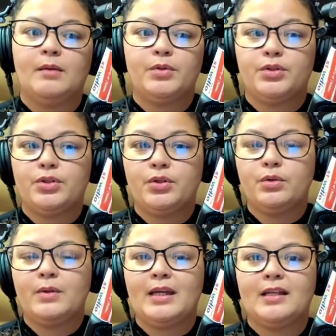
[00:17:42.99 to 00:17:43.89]
Number
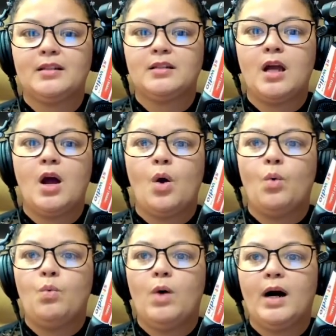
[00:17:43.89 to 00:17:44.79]
two is
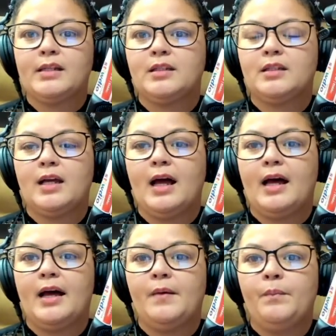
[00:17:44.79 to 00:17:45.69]
what
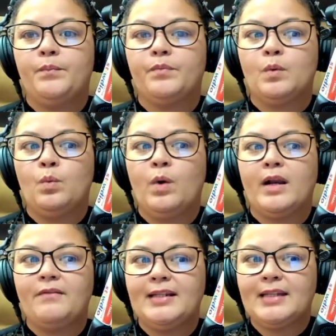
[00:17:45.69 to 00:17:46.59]

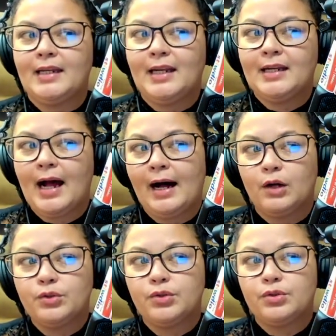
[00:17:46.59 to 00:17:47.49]
have I done
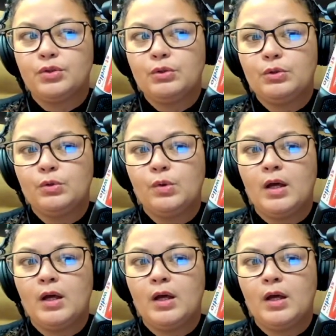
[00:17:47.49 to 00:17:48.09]
in-house to